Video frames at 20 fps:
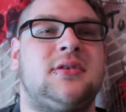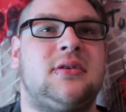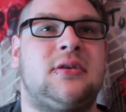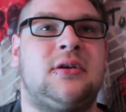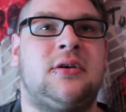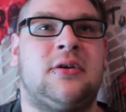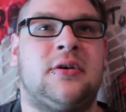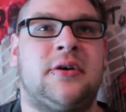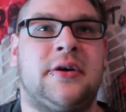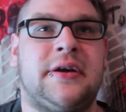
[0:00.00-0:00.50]

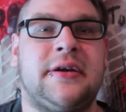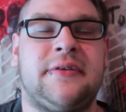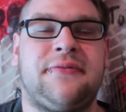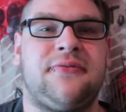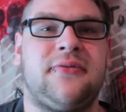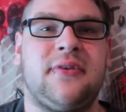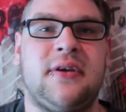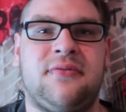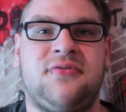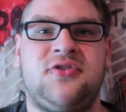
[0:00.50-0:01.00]
or
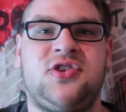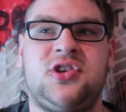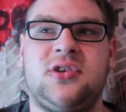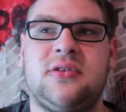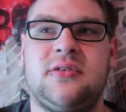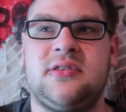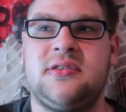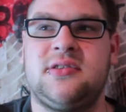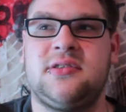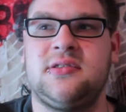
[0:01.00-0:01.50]
if
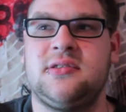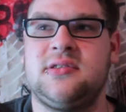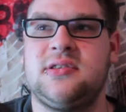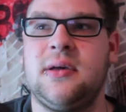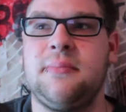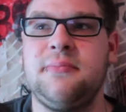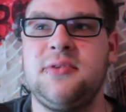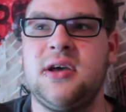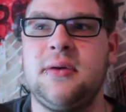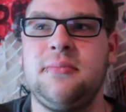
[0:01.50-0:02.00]

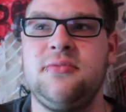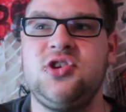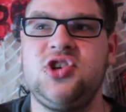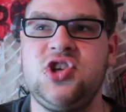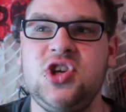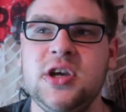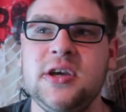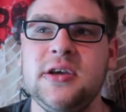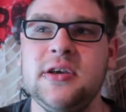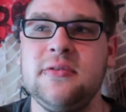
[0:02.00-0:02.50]
sometimes
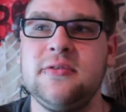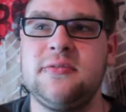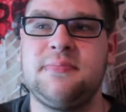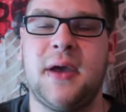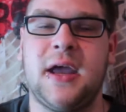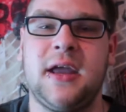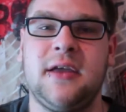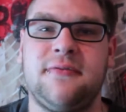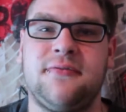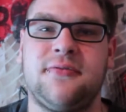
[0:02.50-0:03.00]
she can
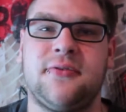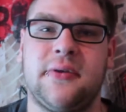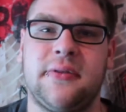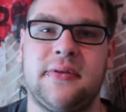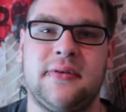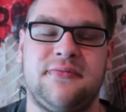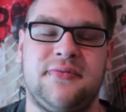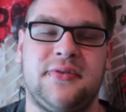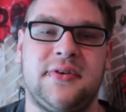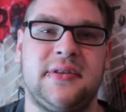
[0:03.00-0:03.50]
pay for
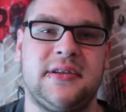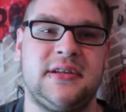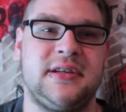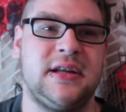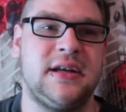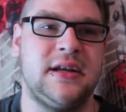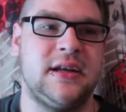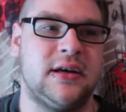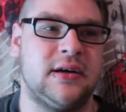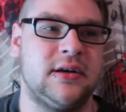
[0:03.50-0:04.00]
the
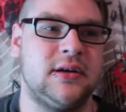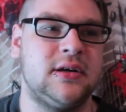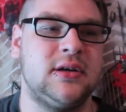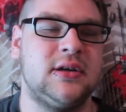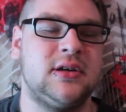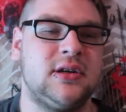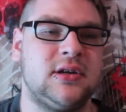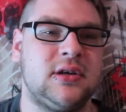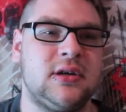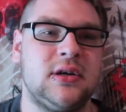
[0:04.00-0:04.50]
dinner,
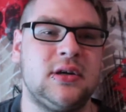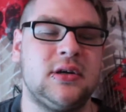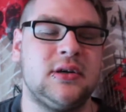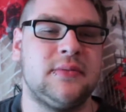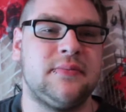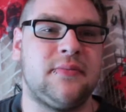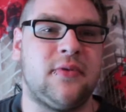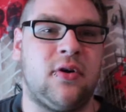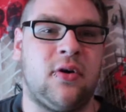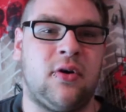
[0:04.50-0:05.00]

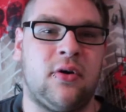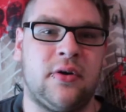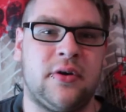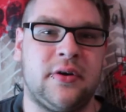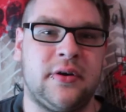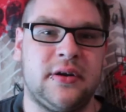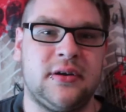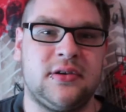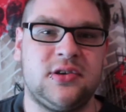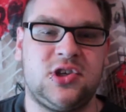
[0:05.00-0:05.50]

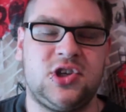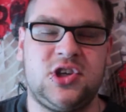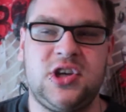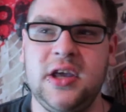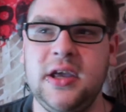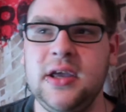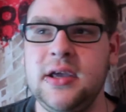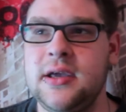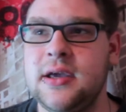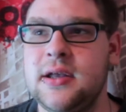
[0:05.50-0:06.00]
or
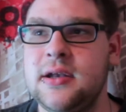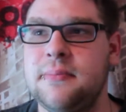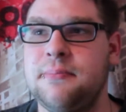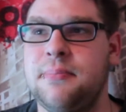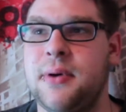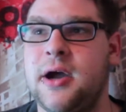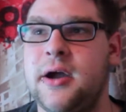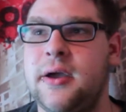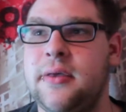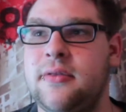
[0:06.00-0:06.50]
she can
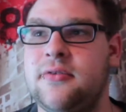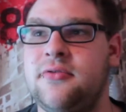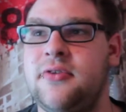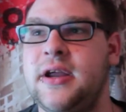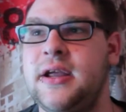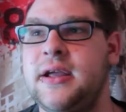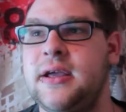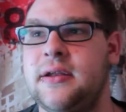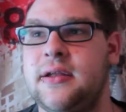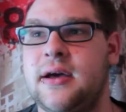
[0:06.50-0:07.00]
buy the
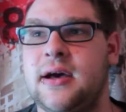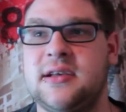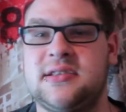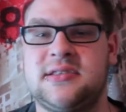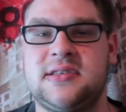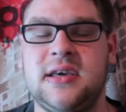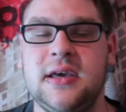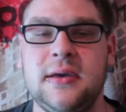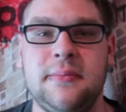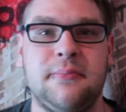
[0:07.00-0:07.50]
ring and
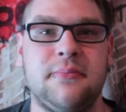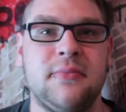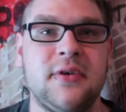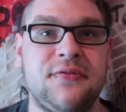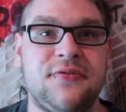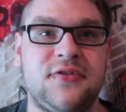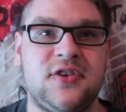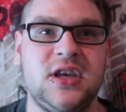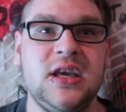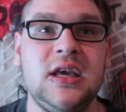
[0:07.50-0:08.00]
ask him
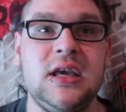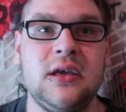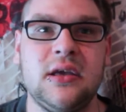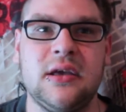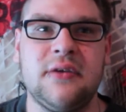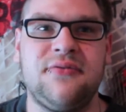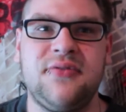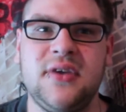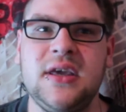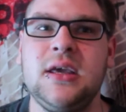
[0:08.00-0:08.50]
if
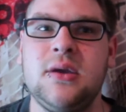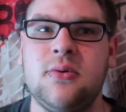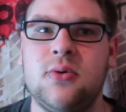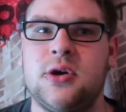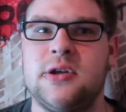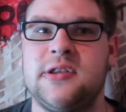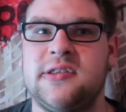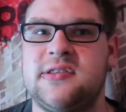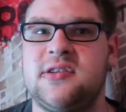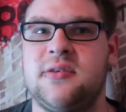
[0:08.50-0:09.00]
he
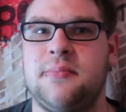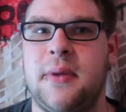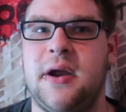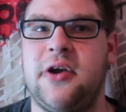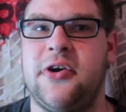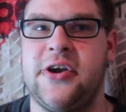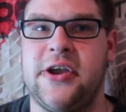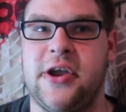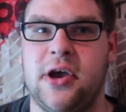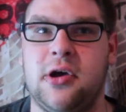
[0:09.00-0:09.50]
wants to
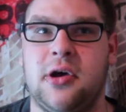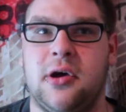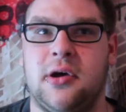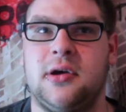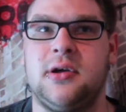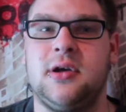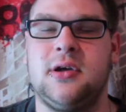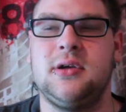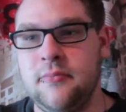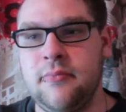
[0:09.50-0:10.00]
marry her.
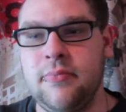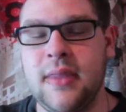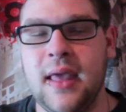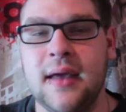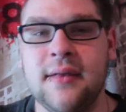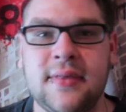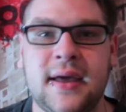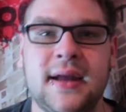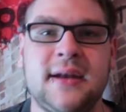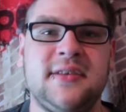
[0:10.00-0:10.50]

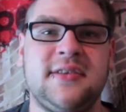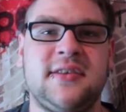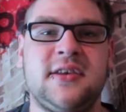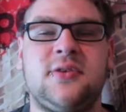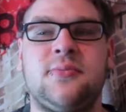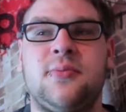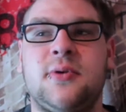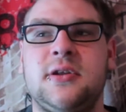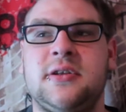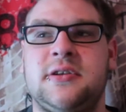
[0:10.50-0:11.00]
That is
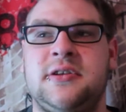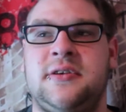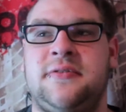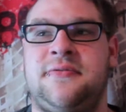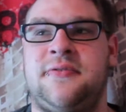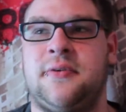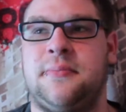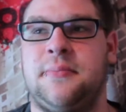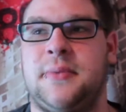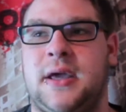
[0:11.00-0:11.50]
equality
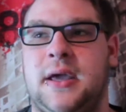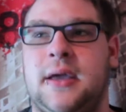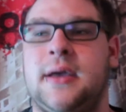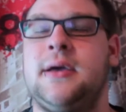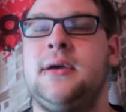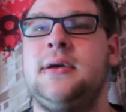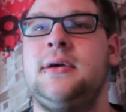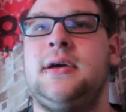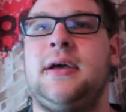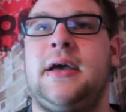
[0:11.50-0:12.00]
for me,
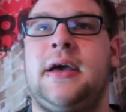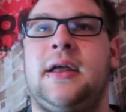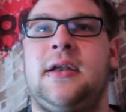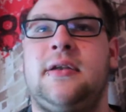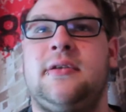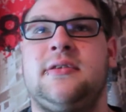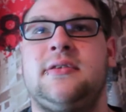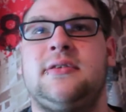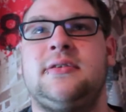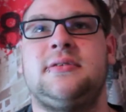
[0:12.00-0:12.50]

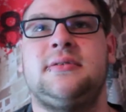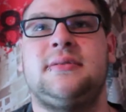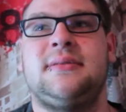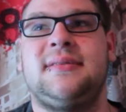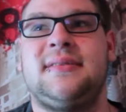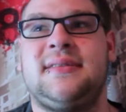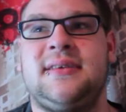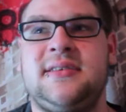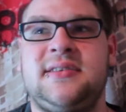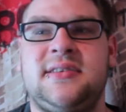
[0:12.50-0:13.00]
and
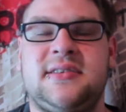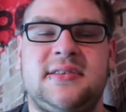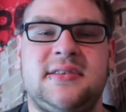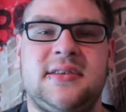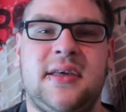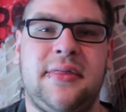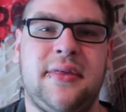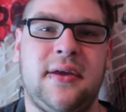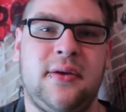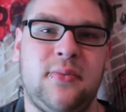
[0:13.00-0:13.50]
this is
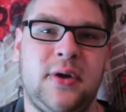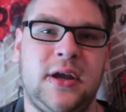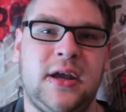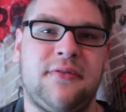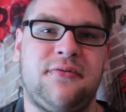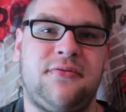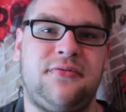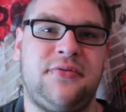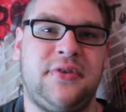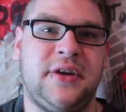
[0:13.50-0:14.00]
nothing we
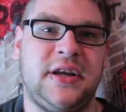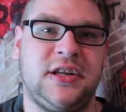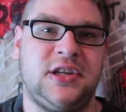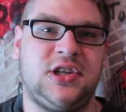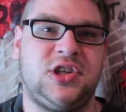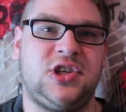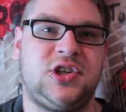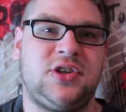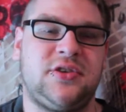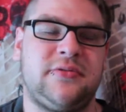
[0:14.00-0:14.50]
have
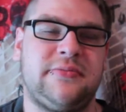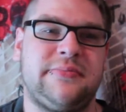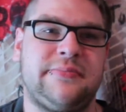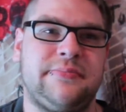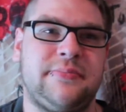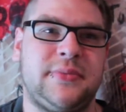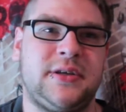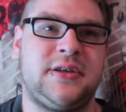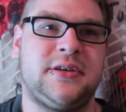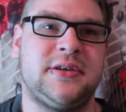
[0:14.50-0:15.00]
reached,
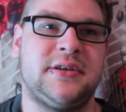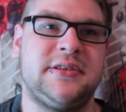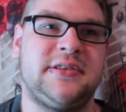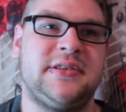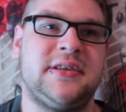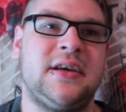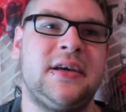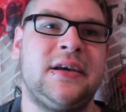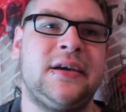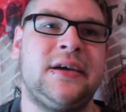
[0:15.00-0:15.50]
because